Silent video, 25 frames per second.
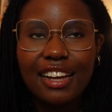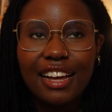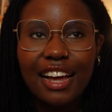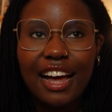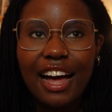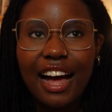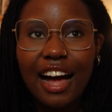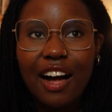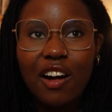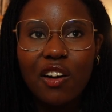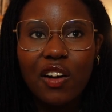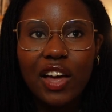
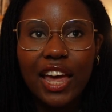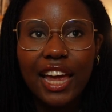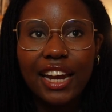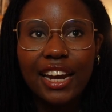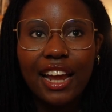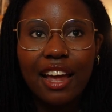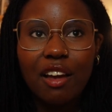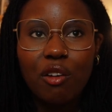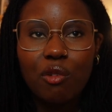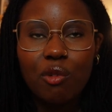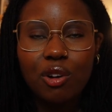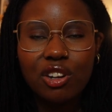how can
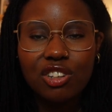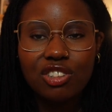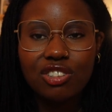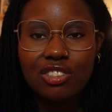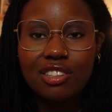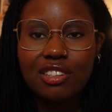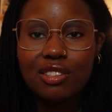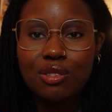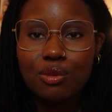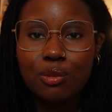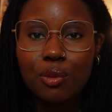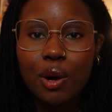I wash
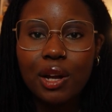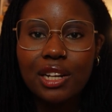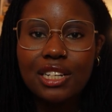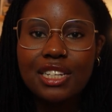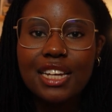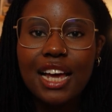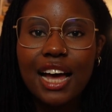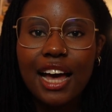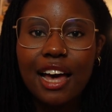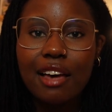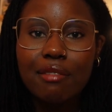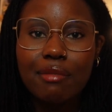this one
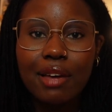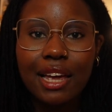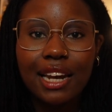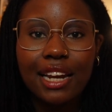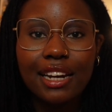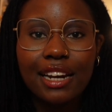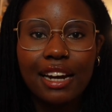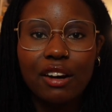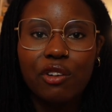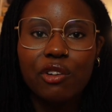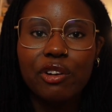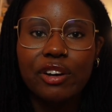time and
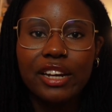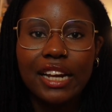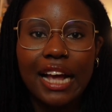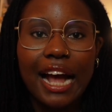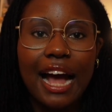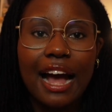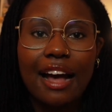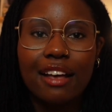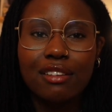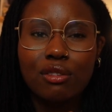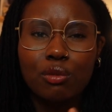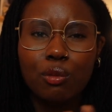it already
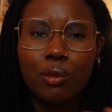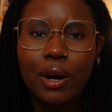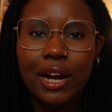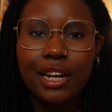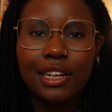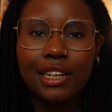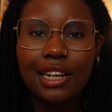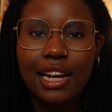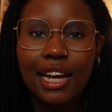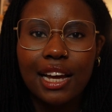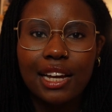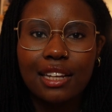has
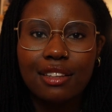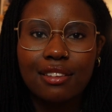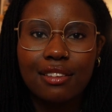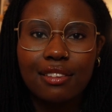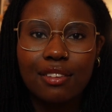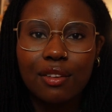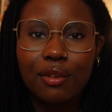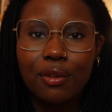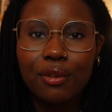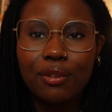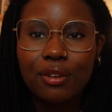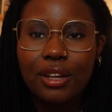white lines?
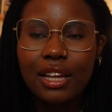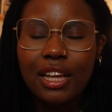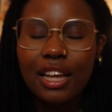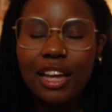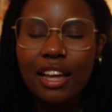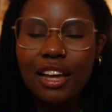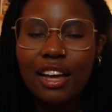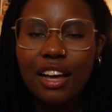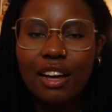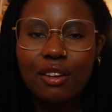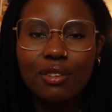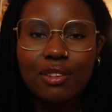So
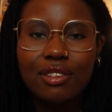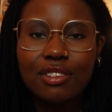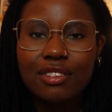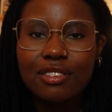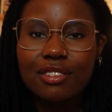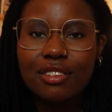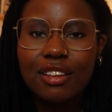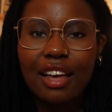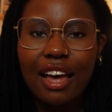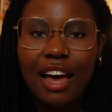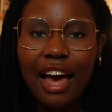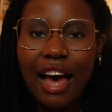I
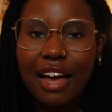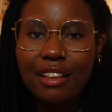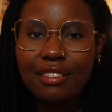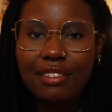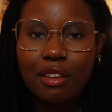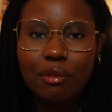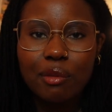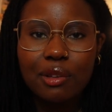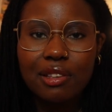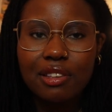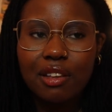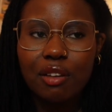was
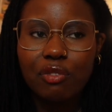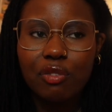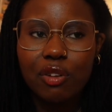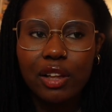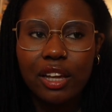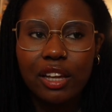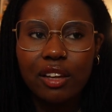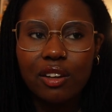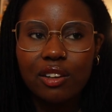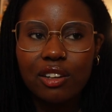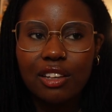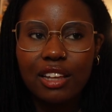asking myself,
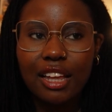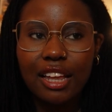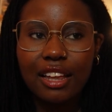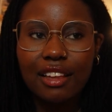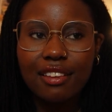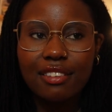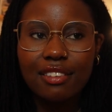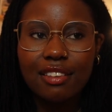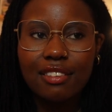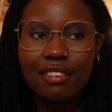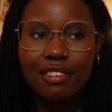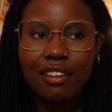like,
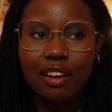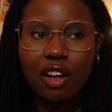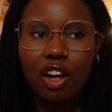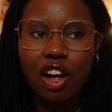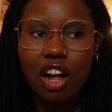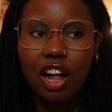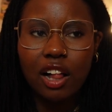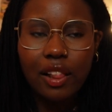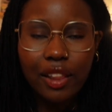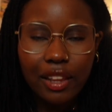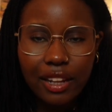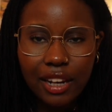is this the
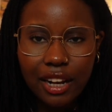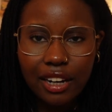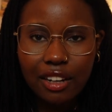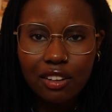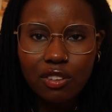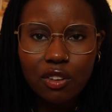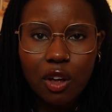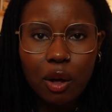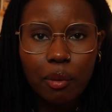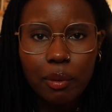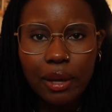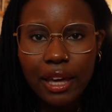color that
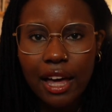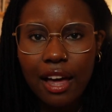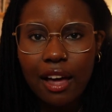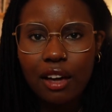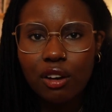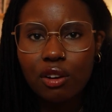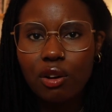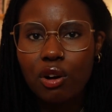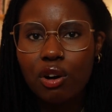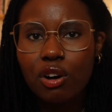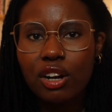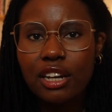is coming
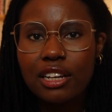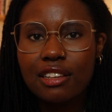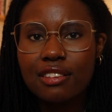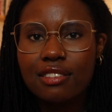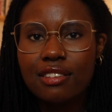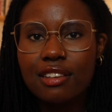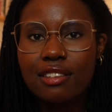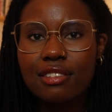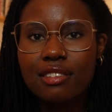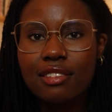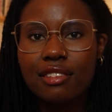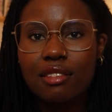out, or is
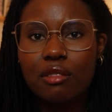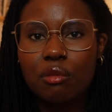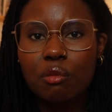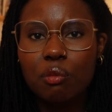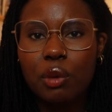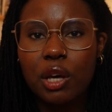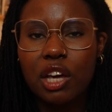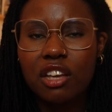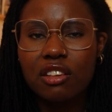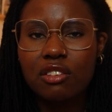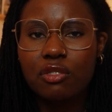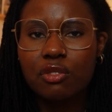this
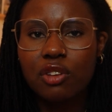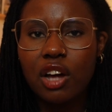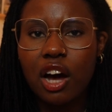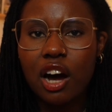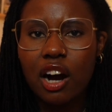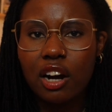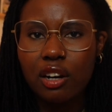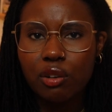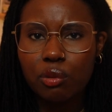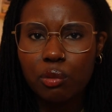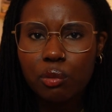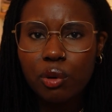because of the
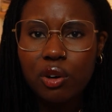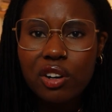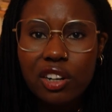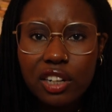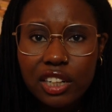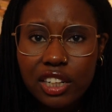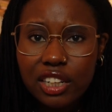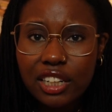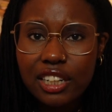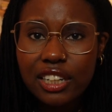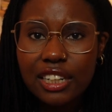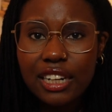hard
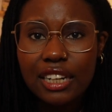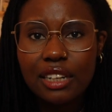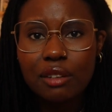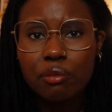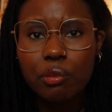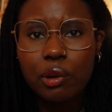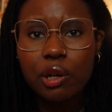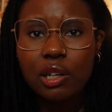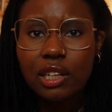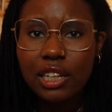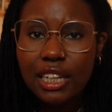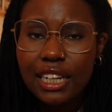water in
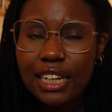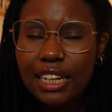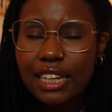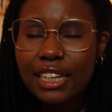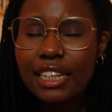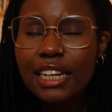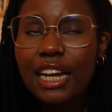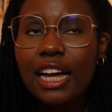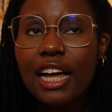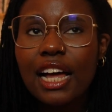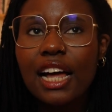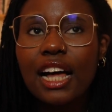
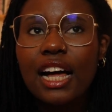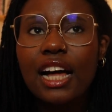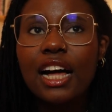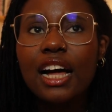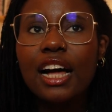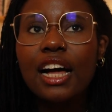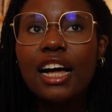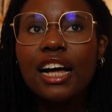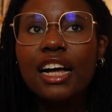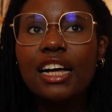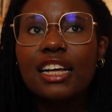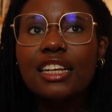Berlin?
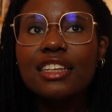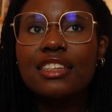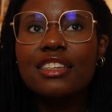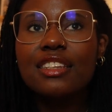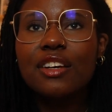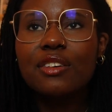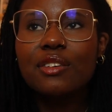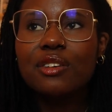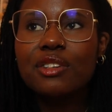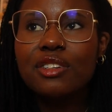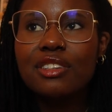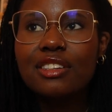
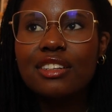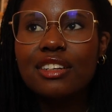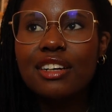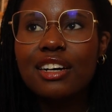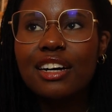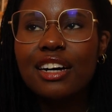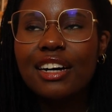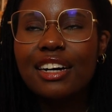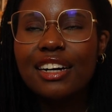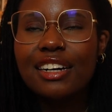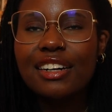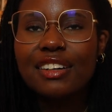So it
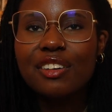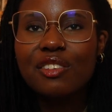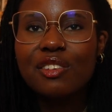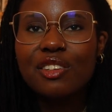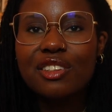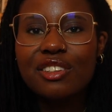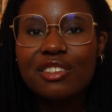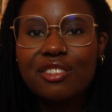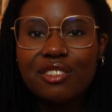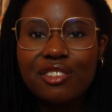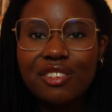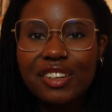
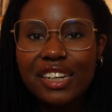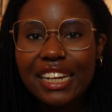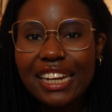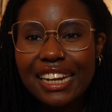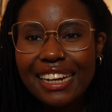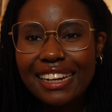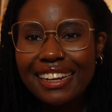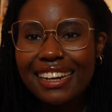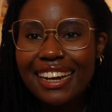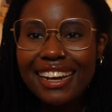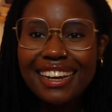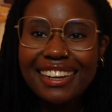was
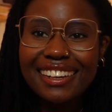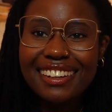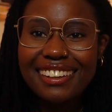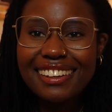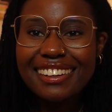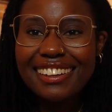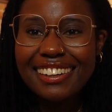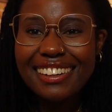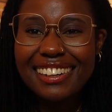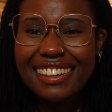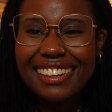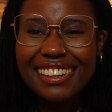already like,
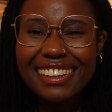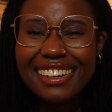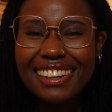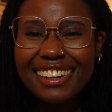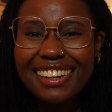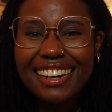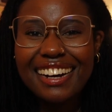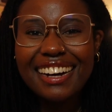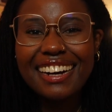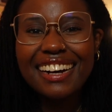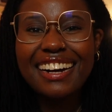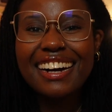
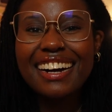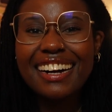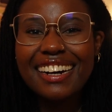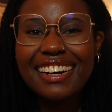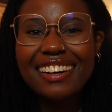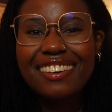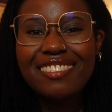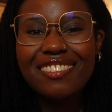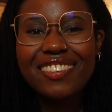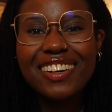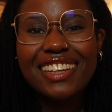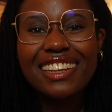I
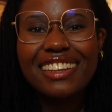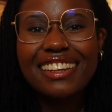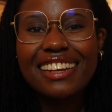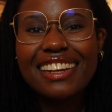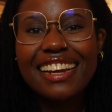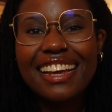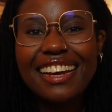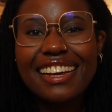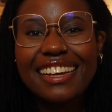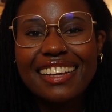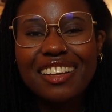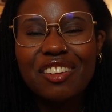don't want,
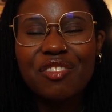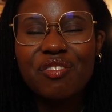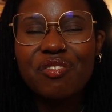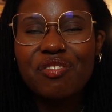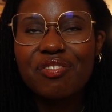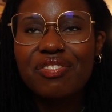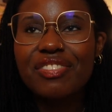like,